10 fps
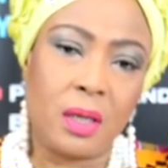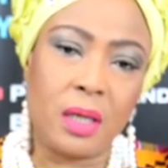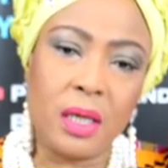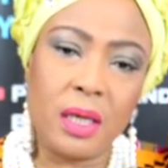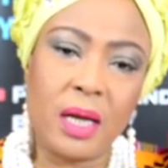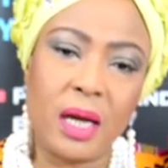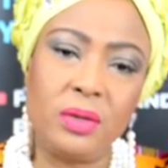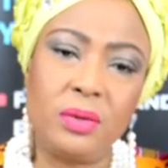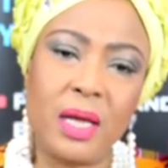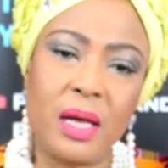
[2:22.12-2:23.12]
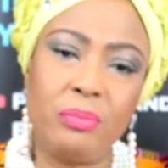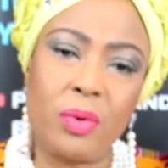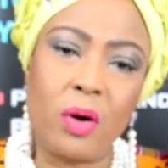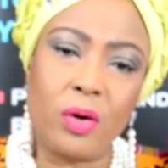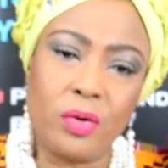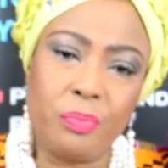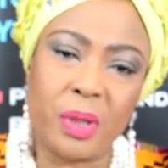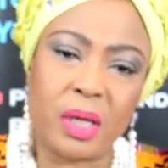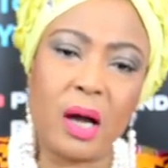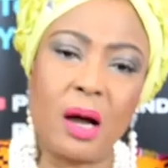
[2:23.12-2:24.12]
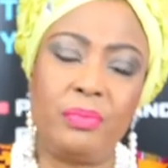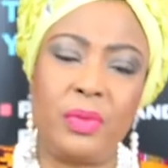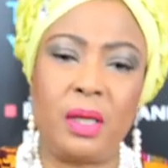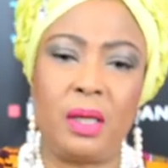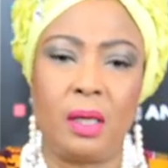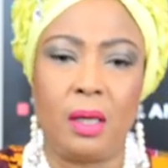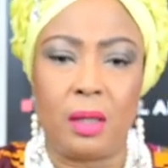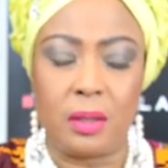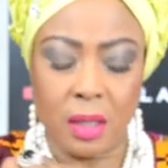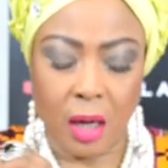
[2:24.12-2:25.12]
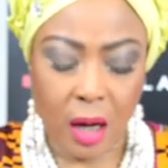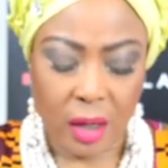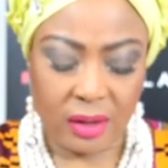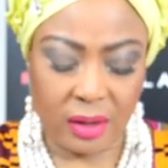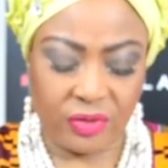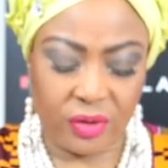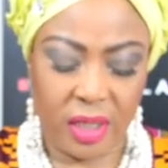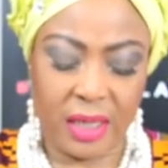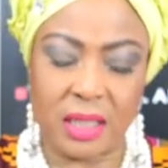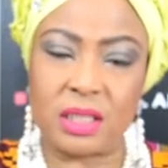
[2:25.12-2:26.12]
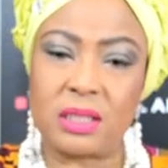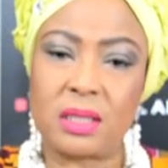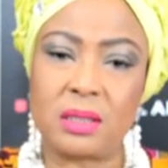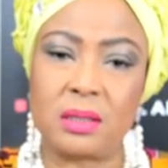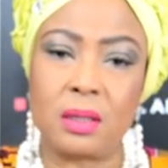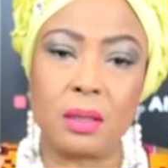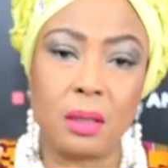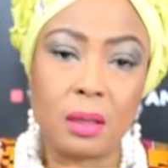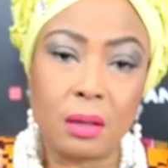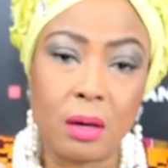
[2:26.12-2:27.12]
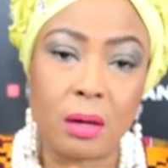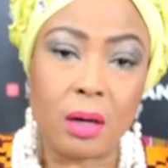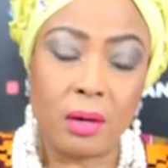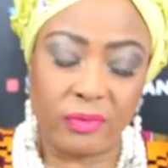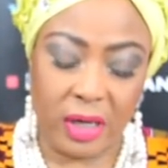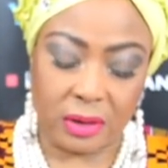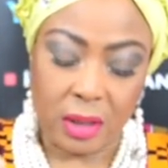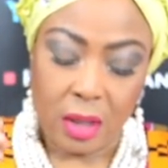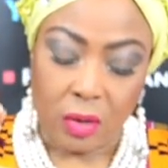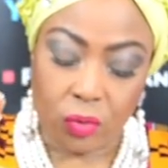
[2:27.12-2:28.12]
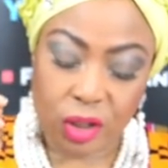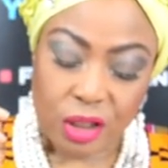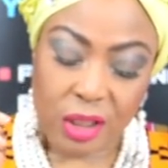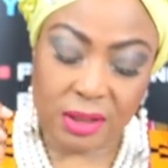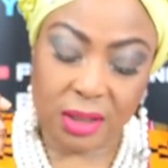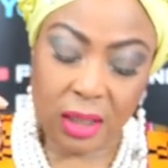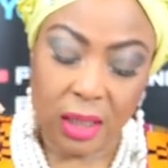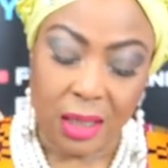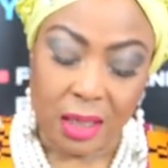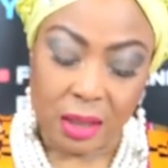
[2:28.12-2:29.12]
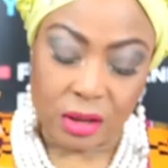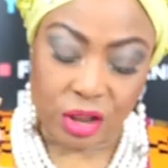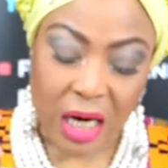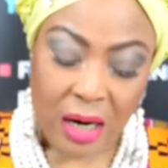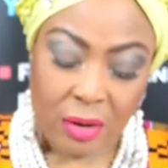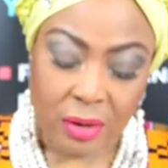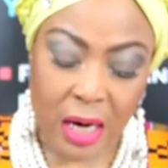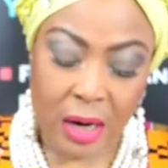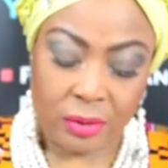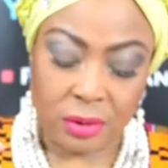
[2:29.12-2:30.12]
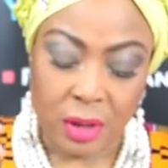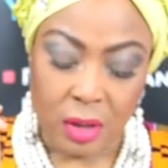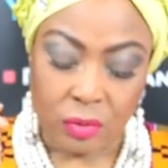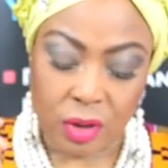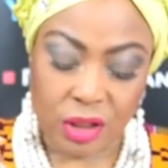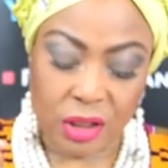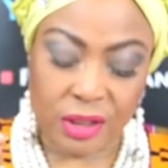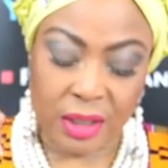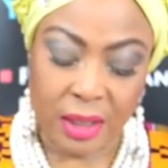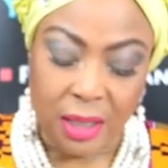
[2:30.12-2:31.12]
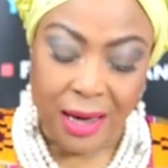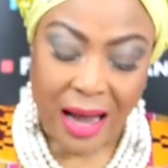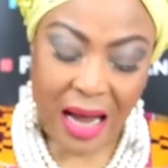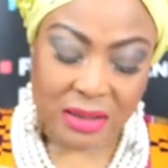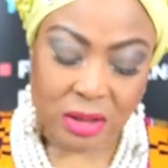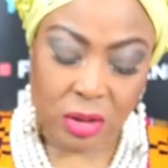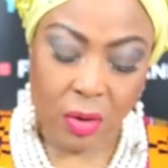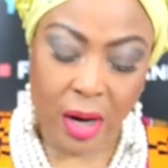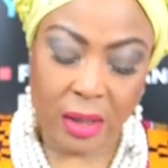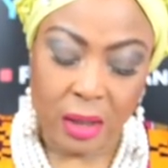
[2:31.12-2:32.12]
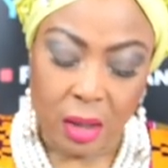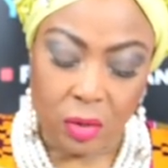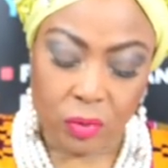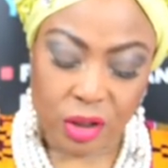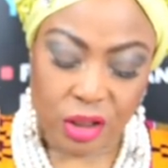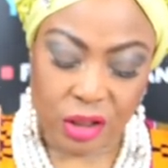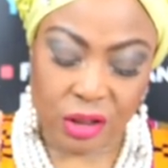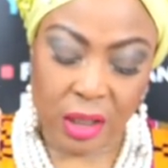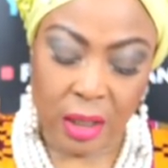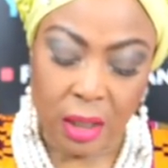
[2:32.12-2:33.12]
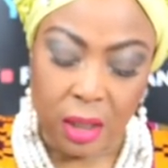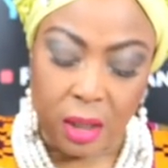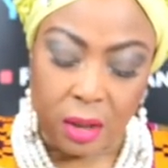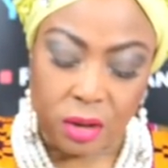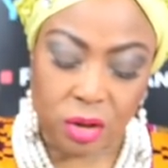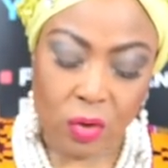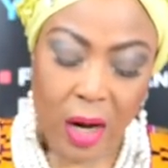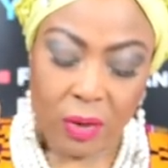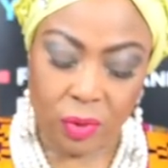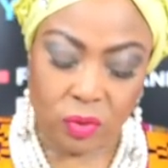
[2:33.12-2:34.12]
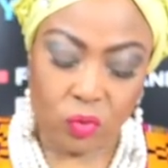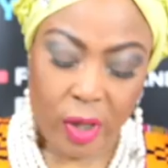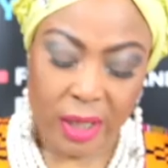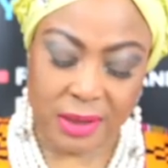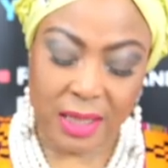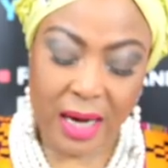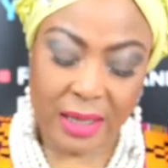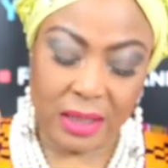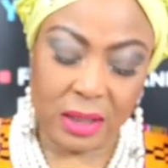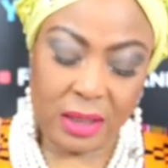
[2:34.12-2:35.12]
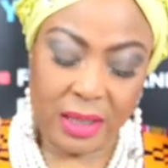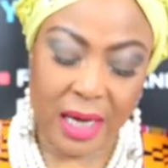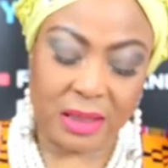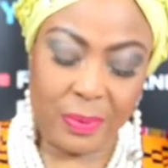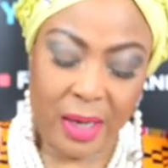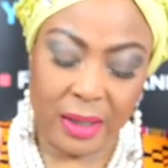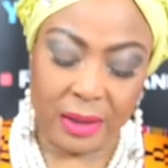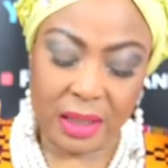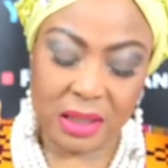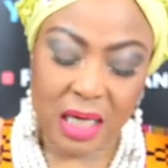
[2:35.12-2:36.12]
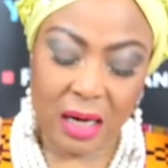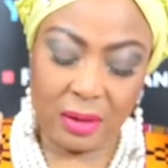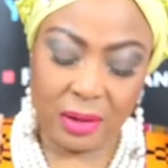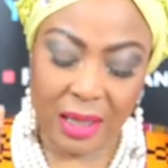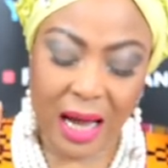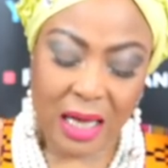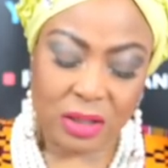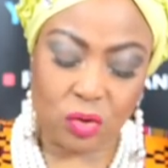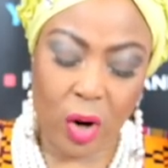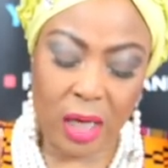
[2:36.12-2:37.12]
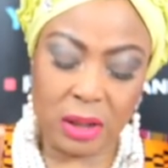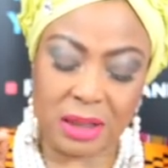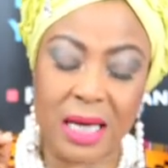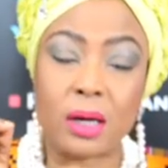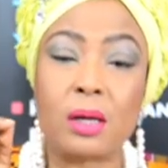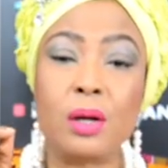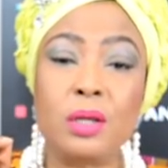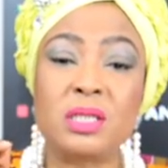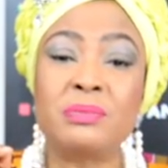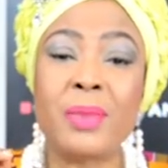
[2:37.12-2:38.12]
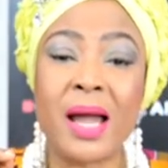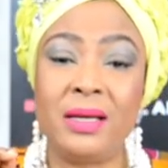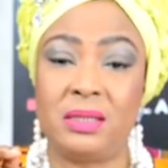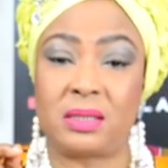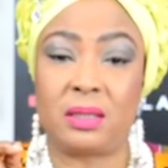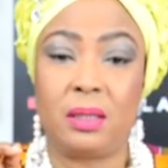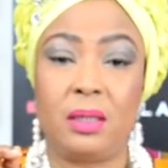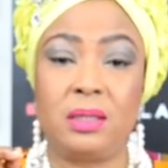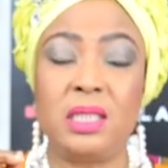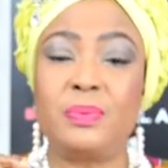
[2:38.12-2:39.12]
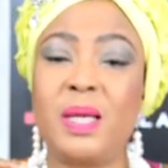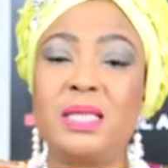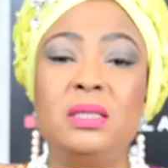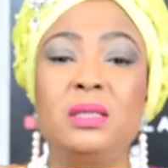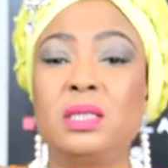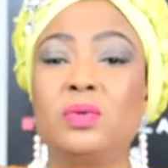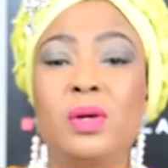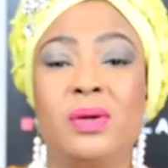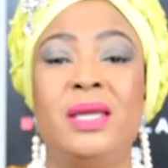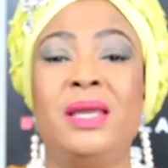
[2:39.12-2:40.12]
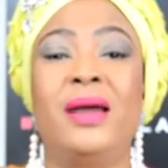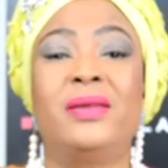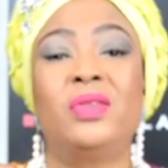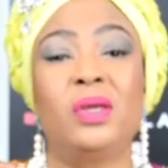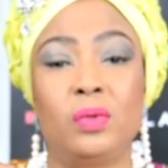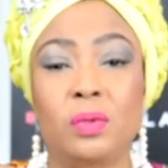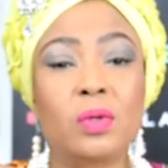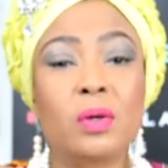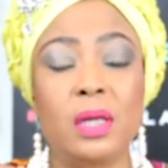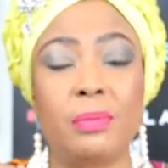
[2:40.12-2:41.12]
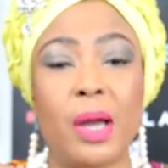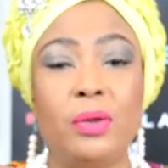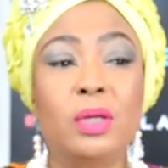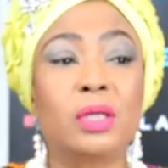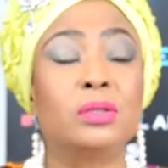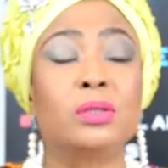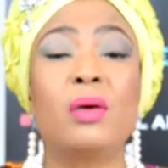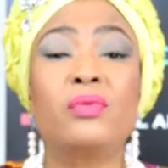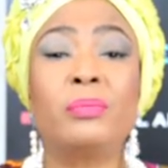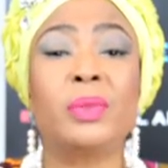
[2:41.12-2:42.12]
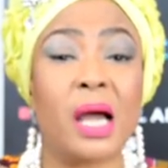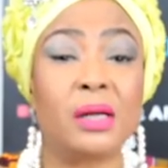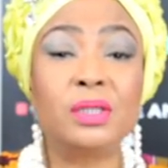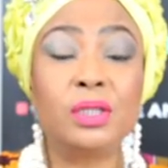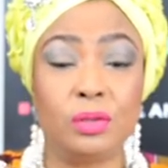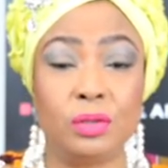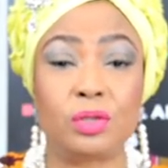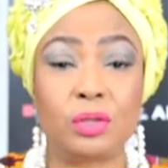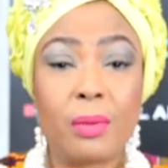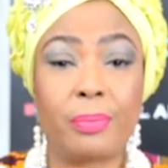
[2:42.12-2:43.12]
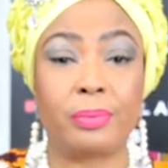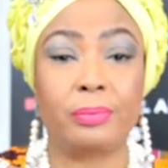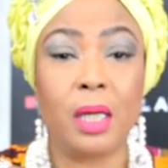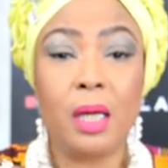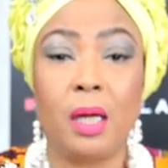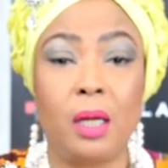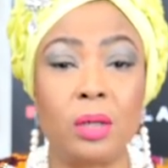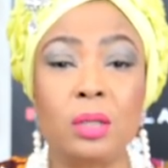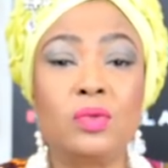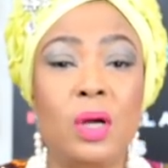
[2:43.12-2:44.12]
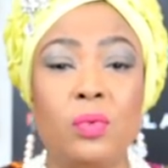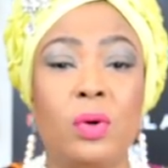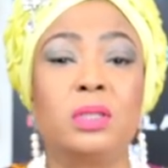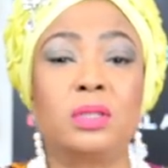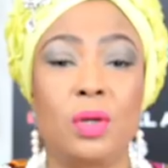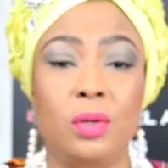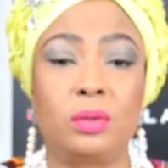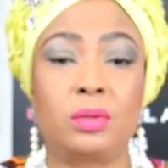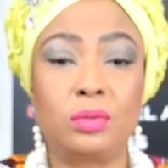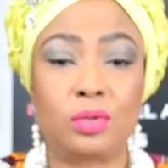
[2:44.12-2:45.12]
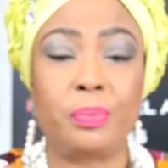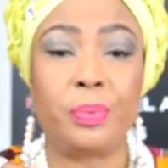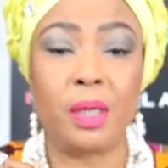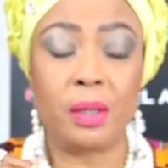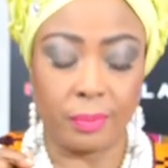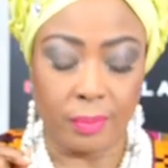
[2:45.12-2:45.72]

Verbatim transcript: Either you then, or you become the, the other three that Jesus uncovered, which is the shallow ground, which is the hard soil, which is the soil with weeds. And he, he explained it. The shallow, the hard soil is a closed mind. This person doesn't want to hear a thing you're talking about. You can talk from now till you drop. Not one word is going to drop in.